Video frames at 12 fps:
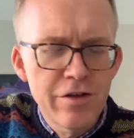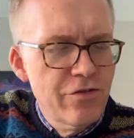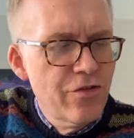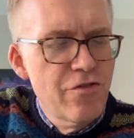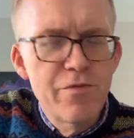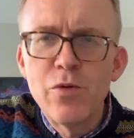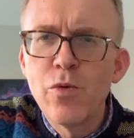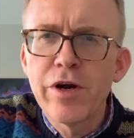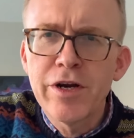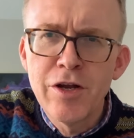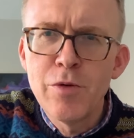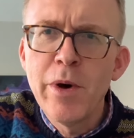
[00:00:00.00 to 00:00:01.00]
so I've been
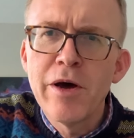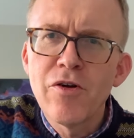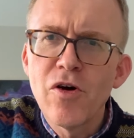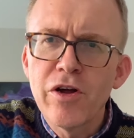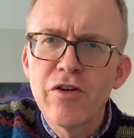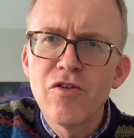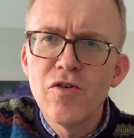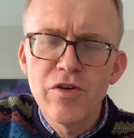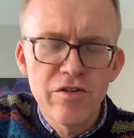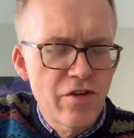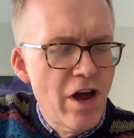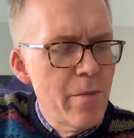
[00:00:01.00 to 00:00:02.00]
working on my rock and roll
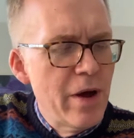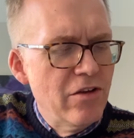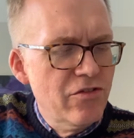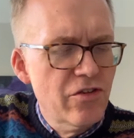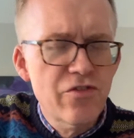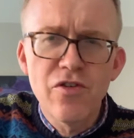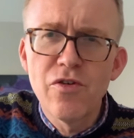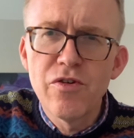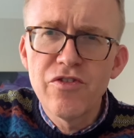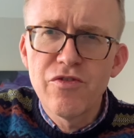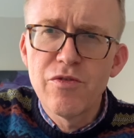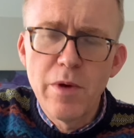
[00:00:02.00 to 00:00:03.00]
guitar masters
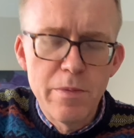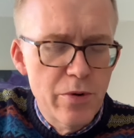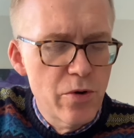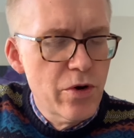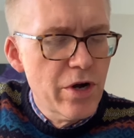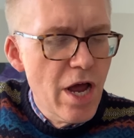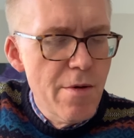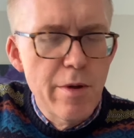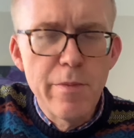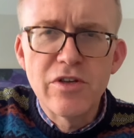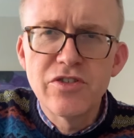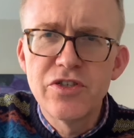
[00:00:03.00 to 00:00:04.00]
course with my program and
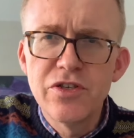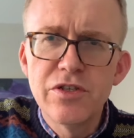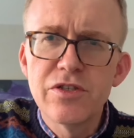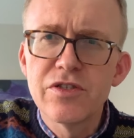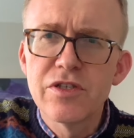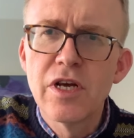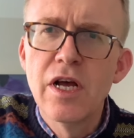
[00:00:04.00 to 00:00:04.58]
my students.